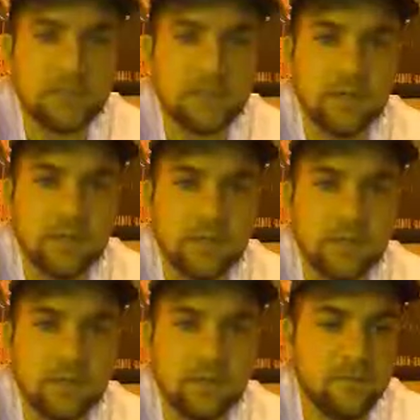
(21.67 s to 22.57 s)
of
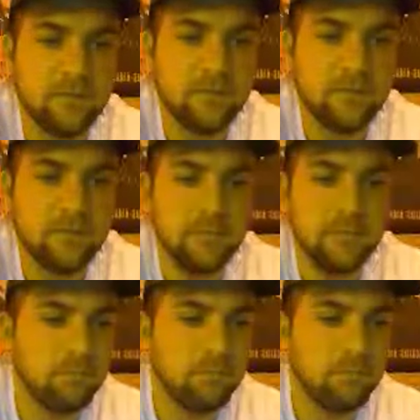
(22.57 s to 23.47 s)
this
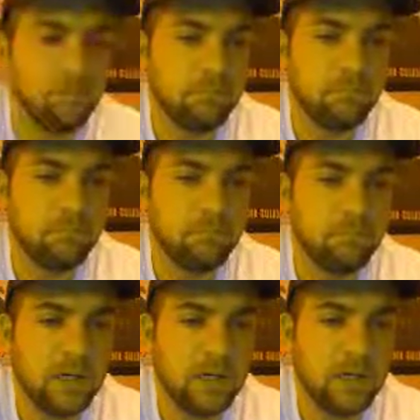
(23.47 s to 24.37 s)

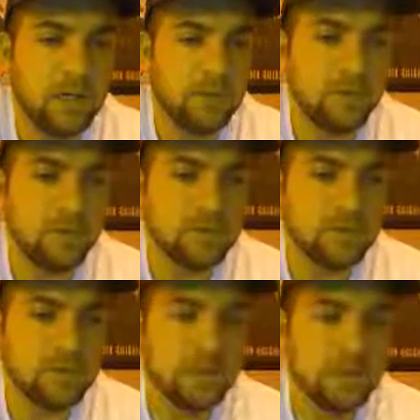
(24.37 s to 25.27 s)
blog
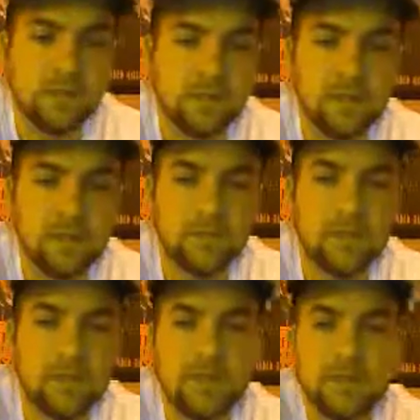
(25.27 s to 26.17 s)
posting, this video
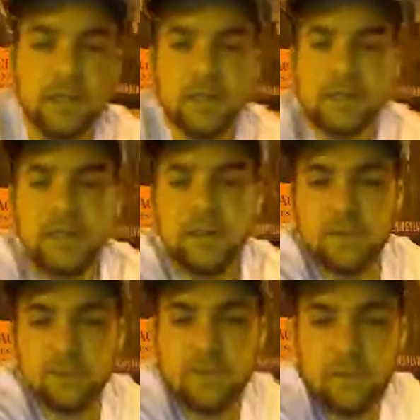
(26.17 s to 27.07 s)
blog,
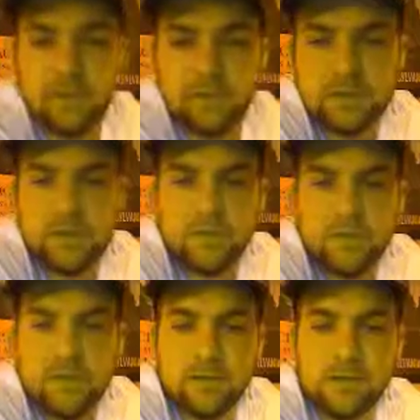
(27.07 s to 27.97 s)
is building a solid
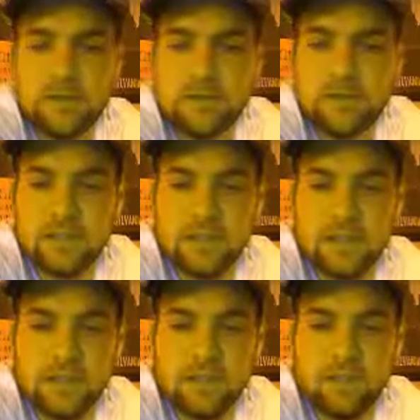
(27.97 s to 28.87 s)
foundation,
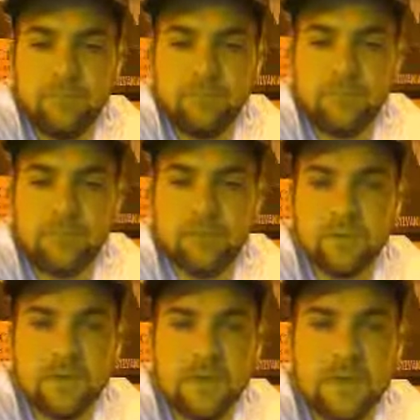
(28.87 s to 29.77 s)
personal
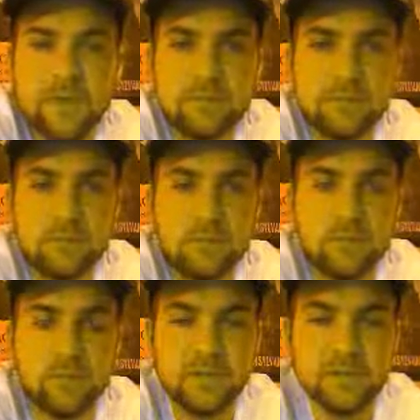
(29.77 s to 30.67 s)
finance for small
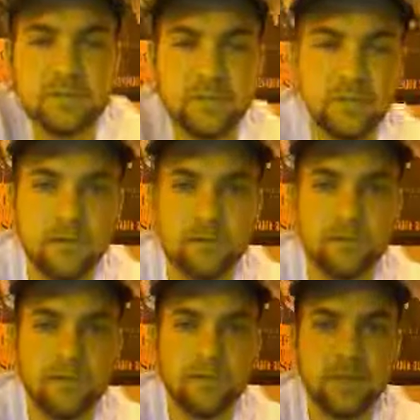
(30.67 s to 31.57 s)
business owners,
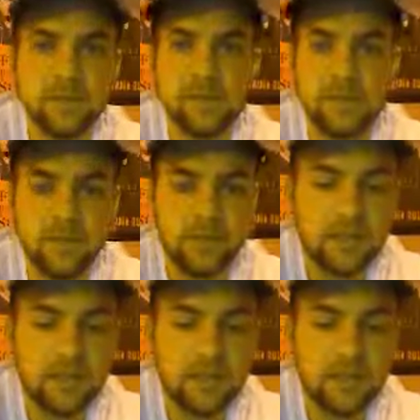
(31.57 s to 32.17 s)
something you need